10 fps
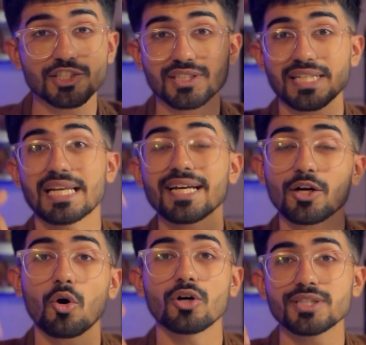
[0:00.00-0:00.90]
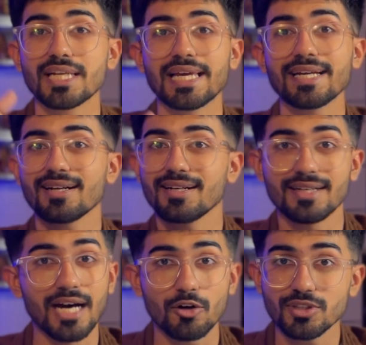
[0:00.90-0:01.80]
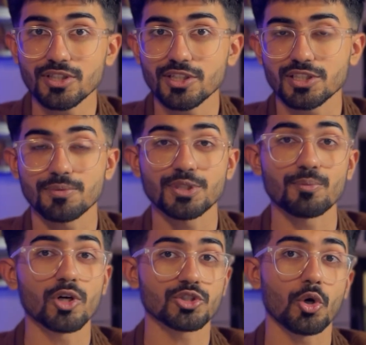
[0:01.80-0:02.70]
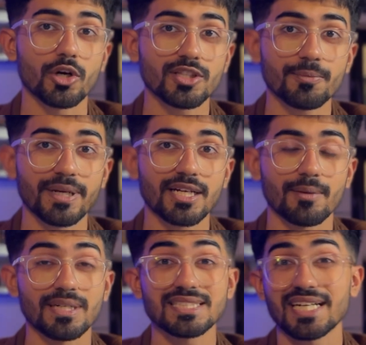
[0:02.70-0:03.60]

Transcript: just click on the link down in the description box or in the pinned comments.